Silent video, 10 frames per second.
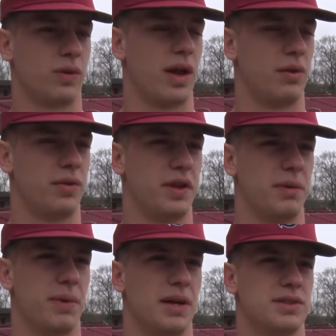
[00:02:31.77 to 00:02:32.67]
I don't think
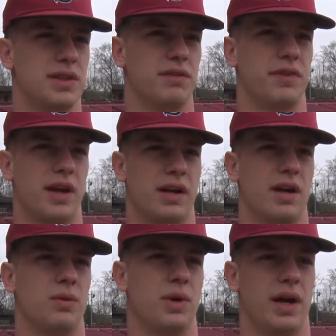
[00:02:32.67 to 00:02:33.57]
about stuff that kind of way.